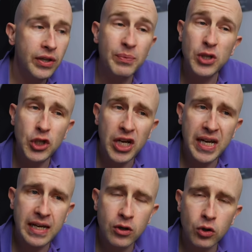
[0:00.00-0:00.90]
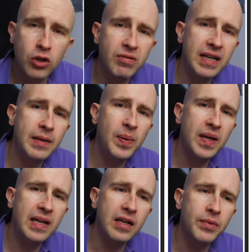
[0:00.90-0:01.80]
the machine not correctly
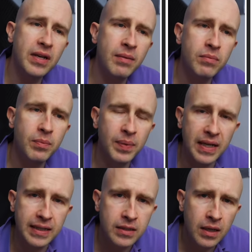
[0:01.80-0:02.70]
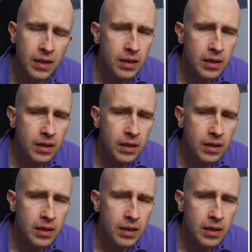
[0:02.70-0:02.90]
picking up the number plate?